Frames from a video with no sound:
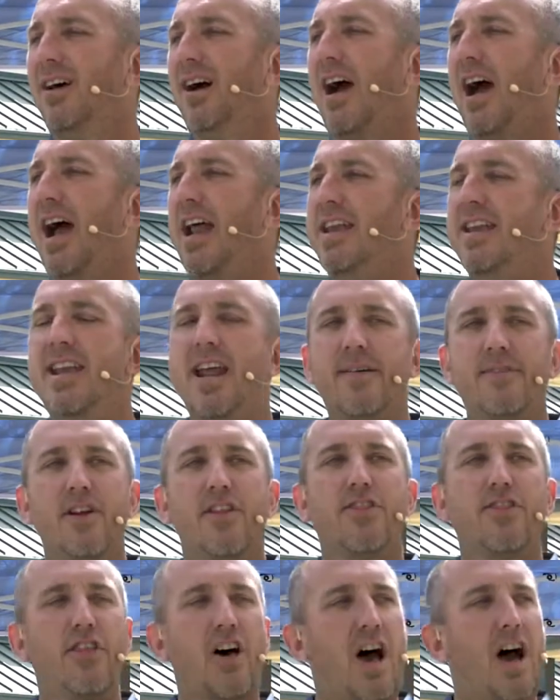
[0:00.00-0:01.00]
I never
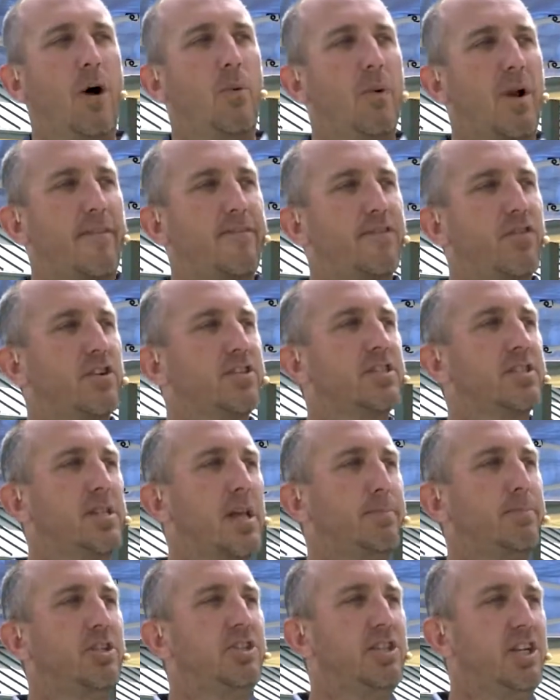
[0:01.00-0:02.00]
thought when I first
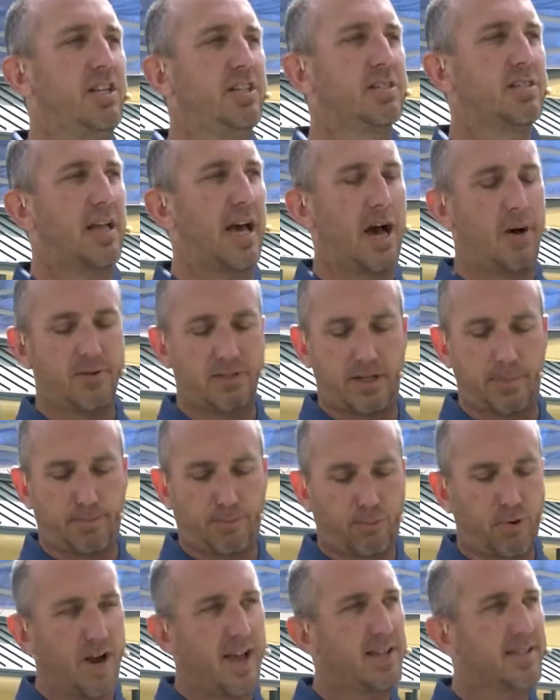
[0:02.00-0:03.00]
accepted Jesus, I was
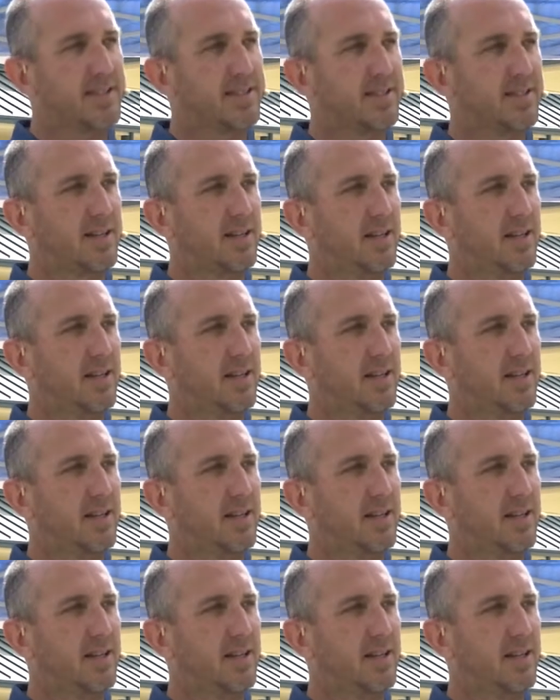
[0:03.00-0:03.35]
depressed,